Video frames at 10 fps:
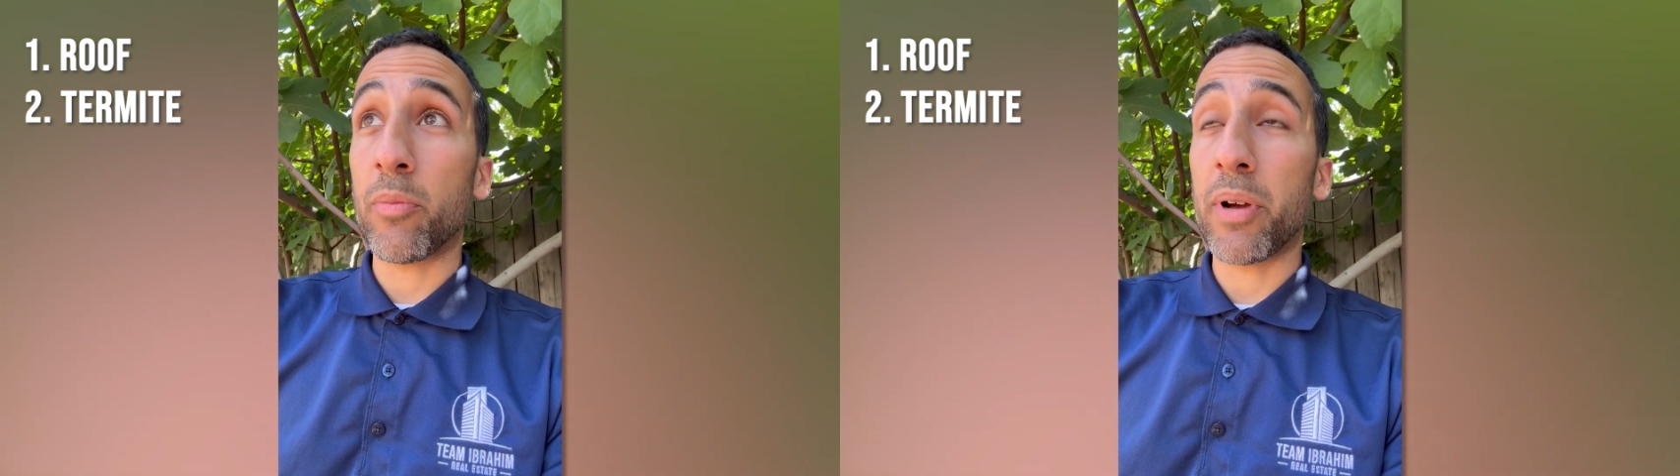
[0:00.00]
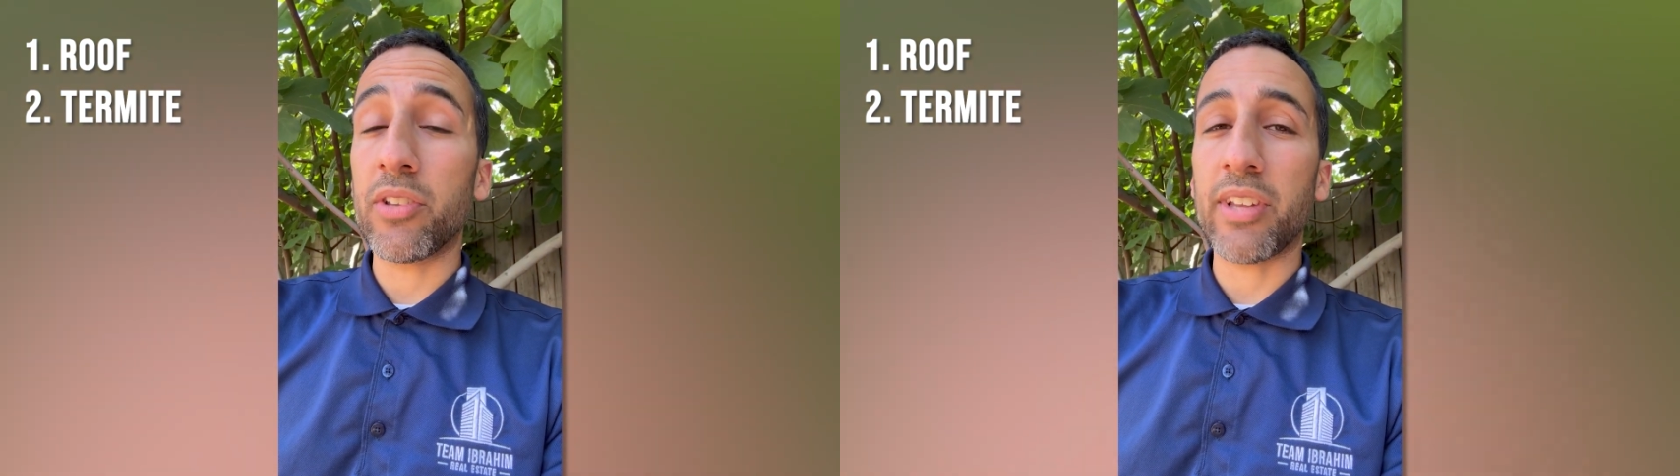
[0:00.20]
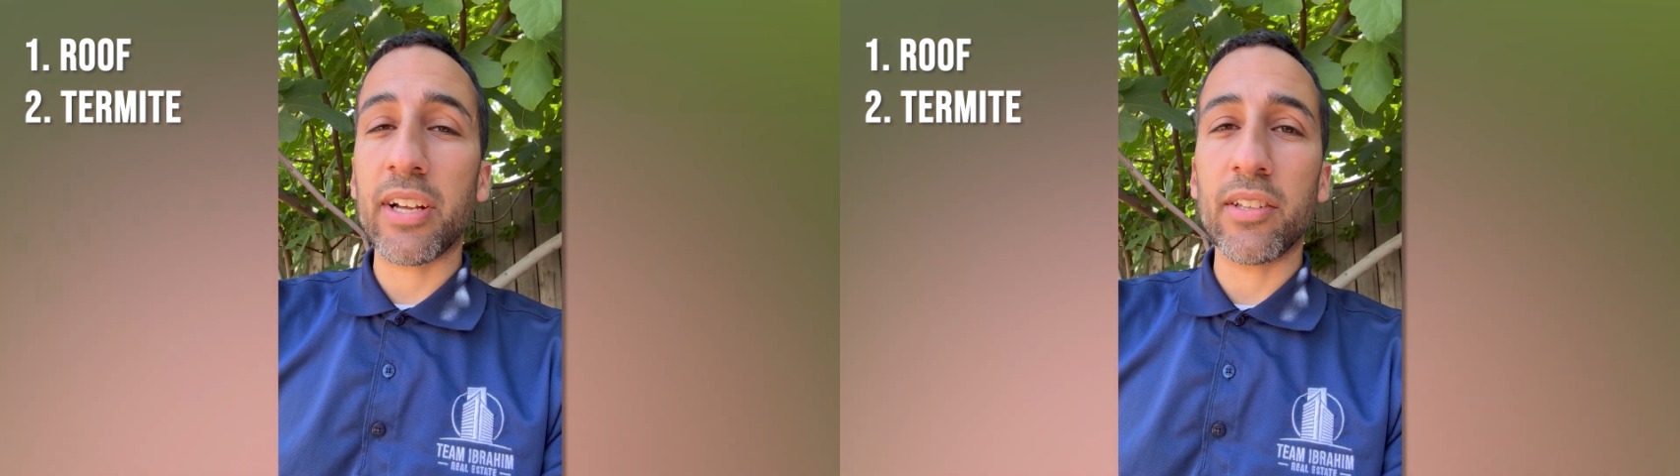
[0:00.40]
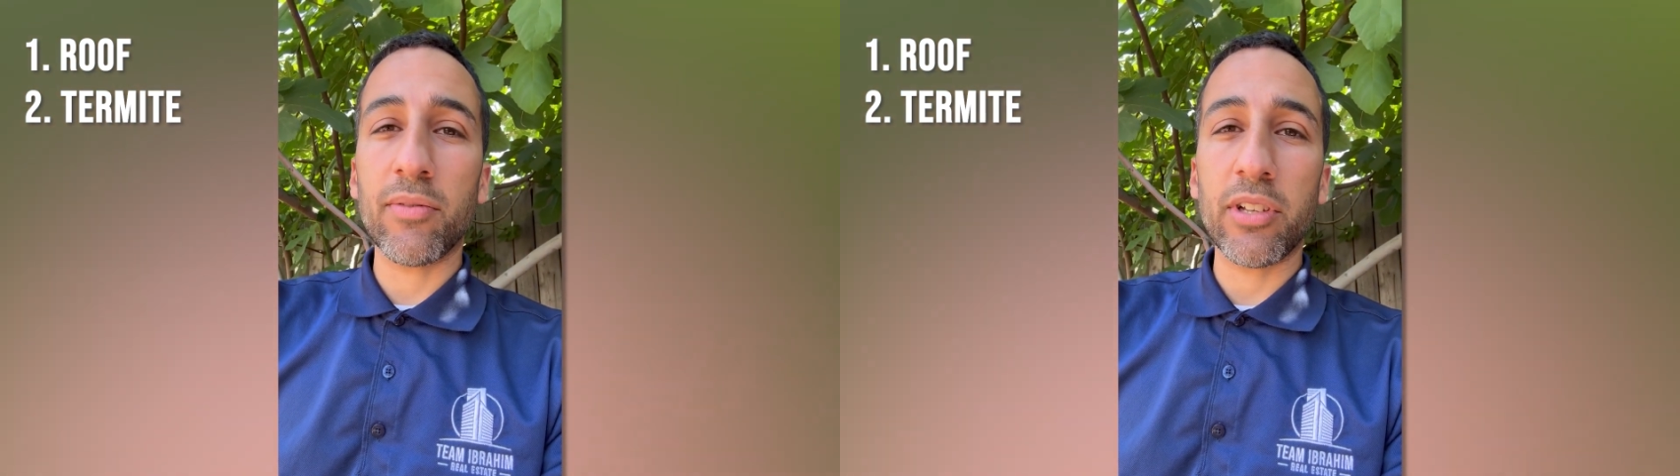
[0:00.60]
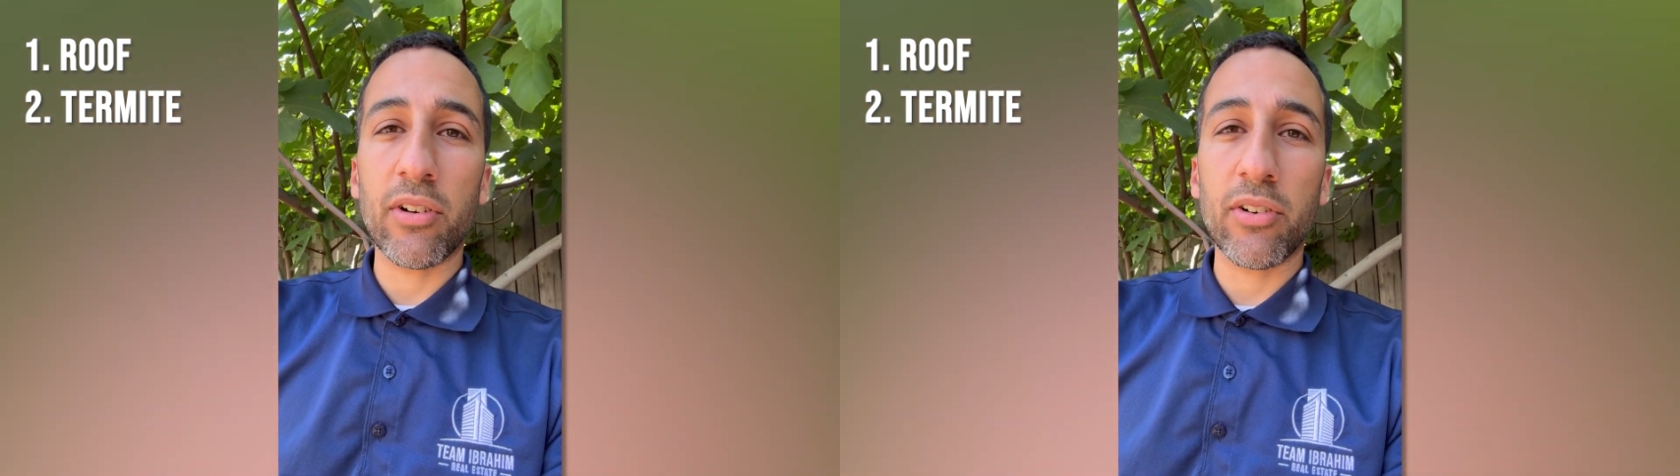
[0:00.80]
or pest
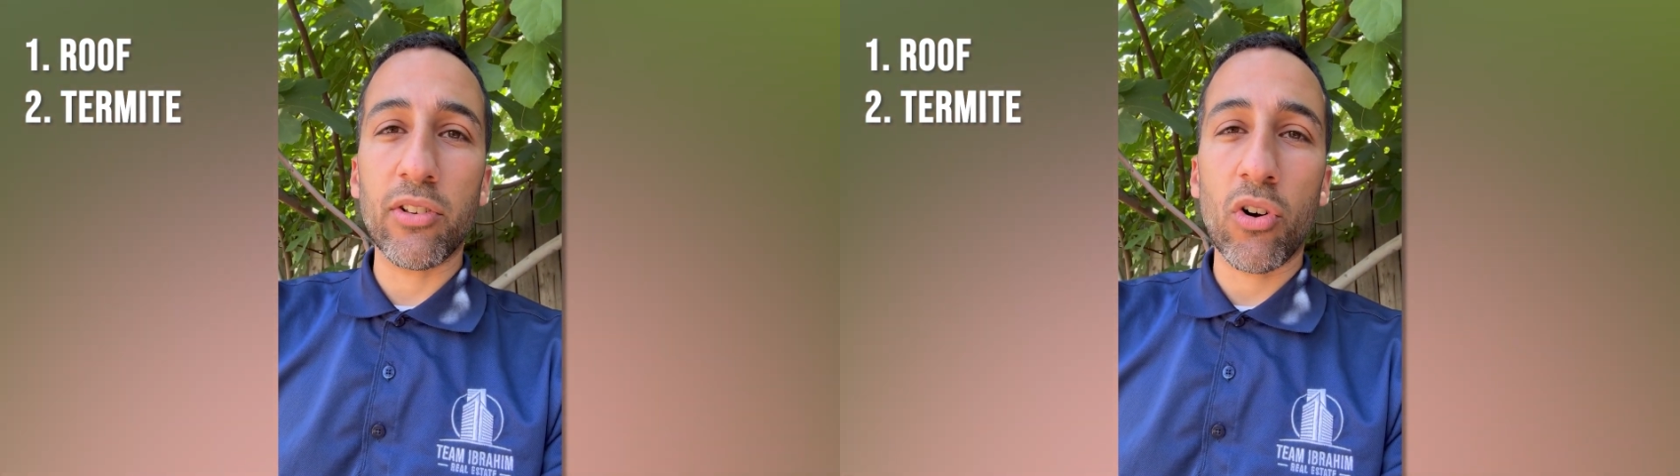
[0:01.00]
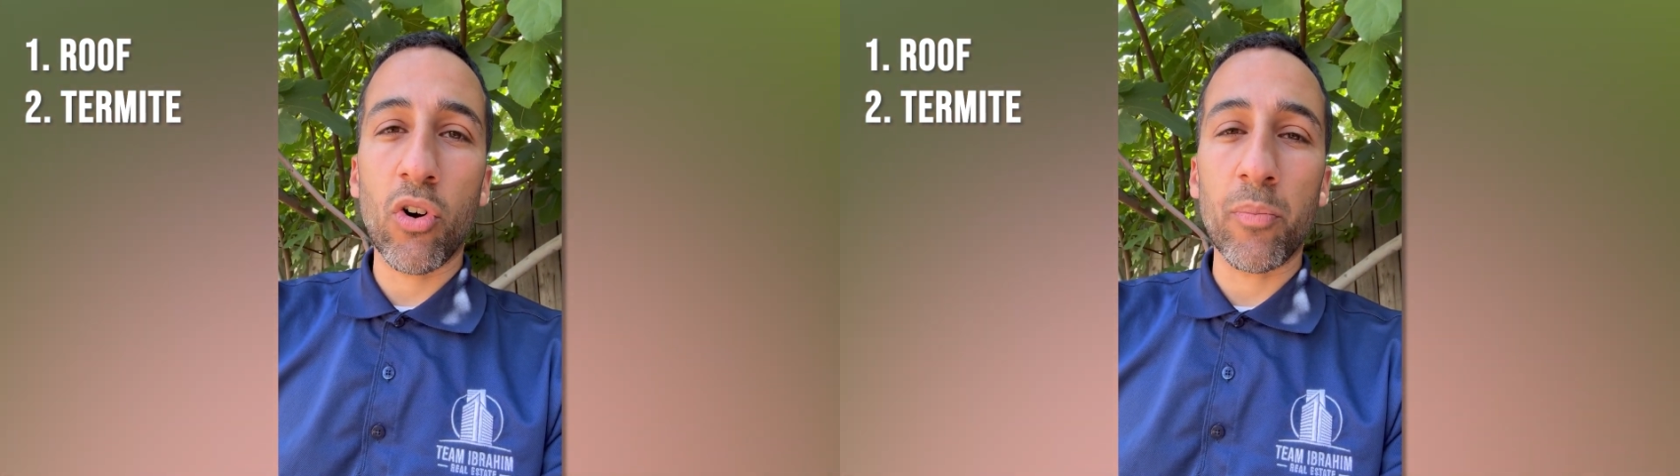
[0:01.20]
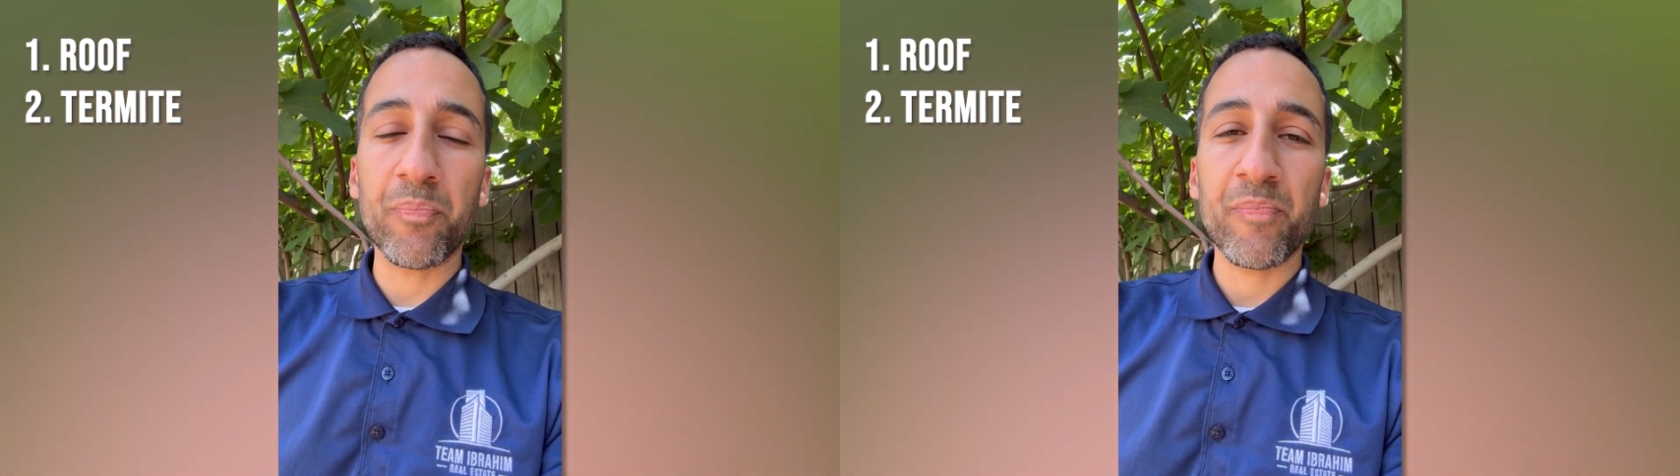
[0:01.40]
activity are in the home.